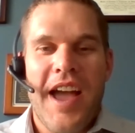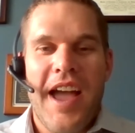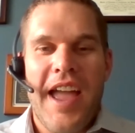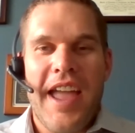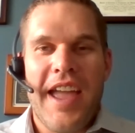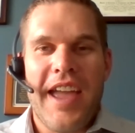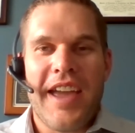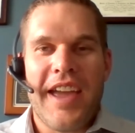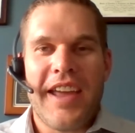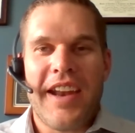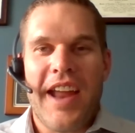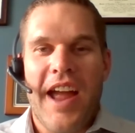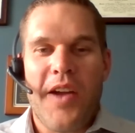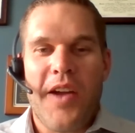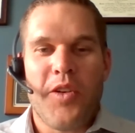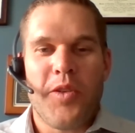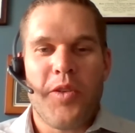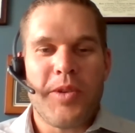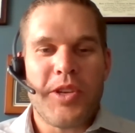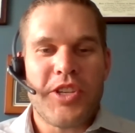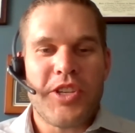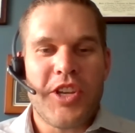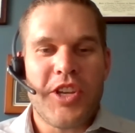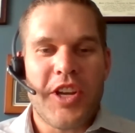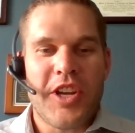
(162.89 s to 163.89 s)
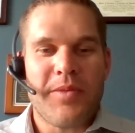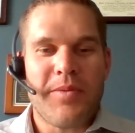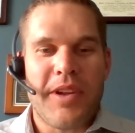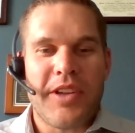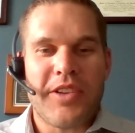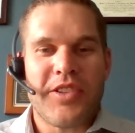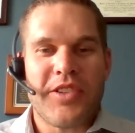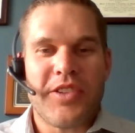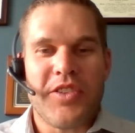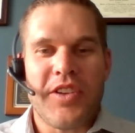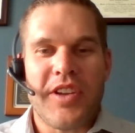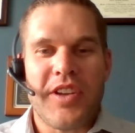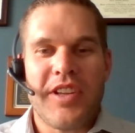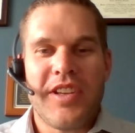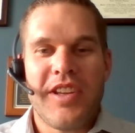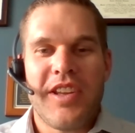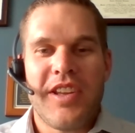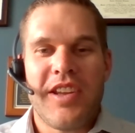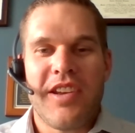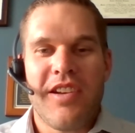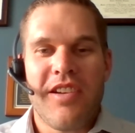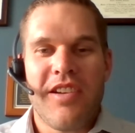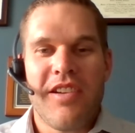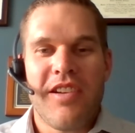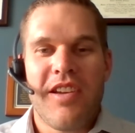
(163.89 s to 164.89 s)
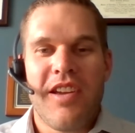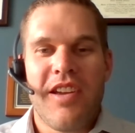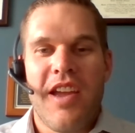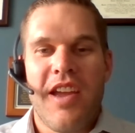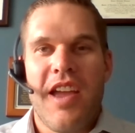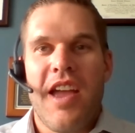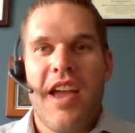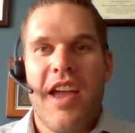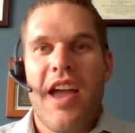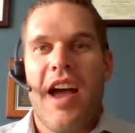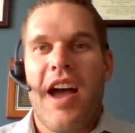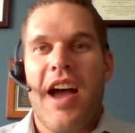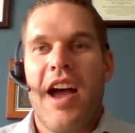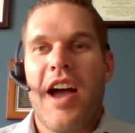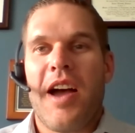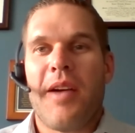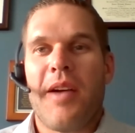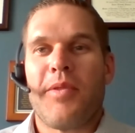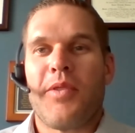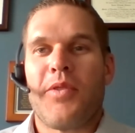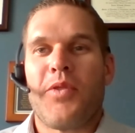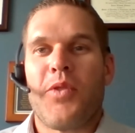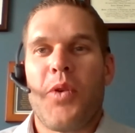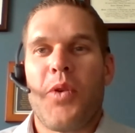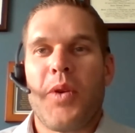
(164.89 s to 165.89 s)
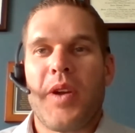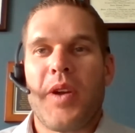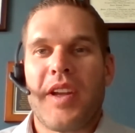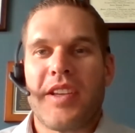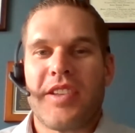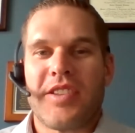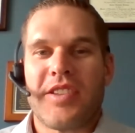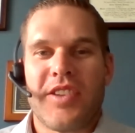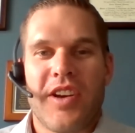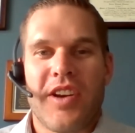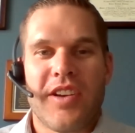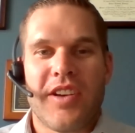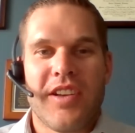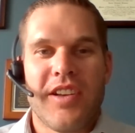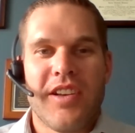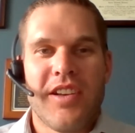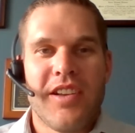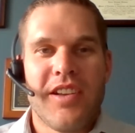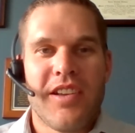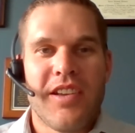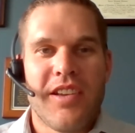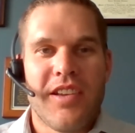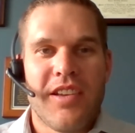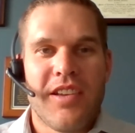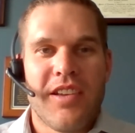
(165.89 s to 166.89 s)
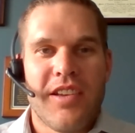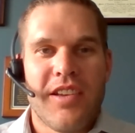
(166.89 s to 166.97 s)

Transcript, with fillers: And I will be sharing my screen here uh, before we get started.